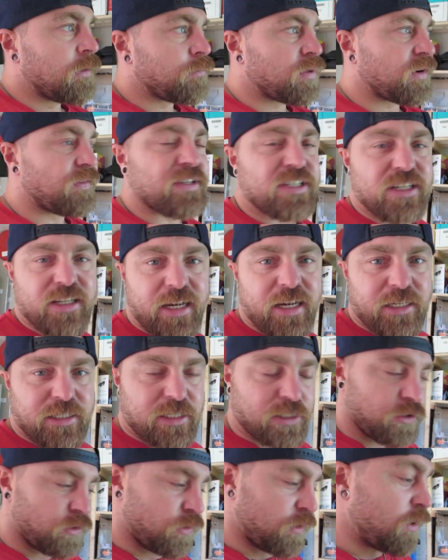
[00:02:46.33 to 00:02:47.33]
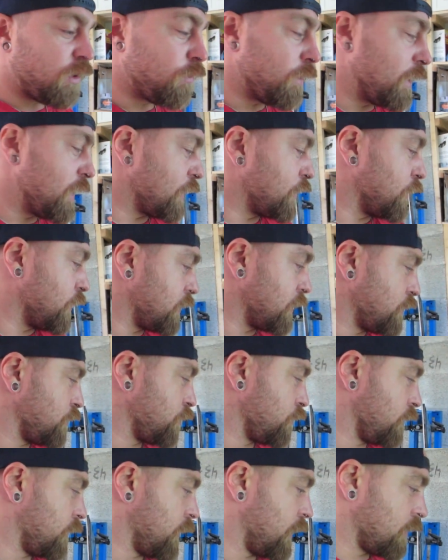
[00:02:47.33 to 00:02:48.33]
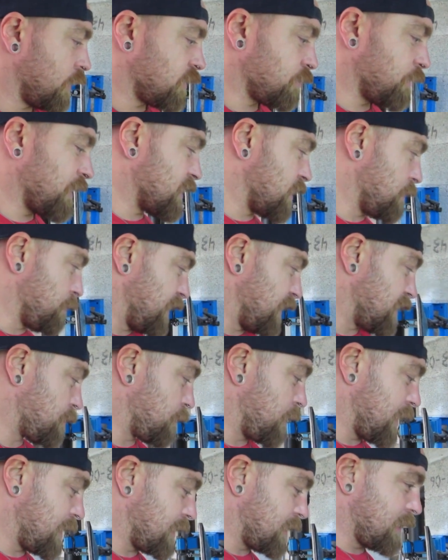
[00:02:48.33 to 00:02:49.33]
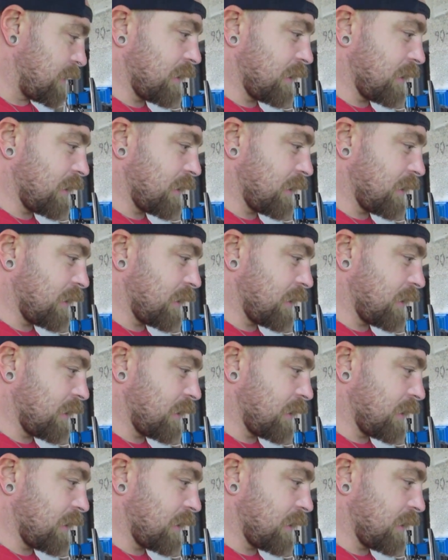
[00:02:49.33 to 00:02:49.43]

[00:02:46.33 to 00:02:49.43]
Primitive decks can do. They're really good at doing that, especially Beast Pens.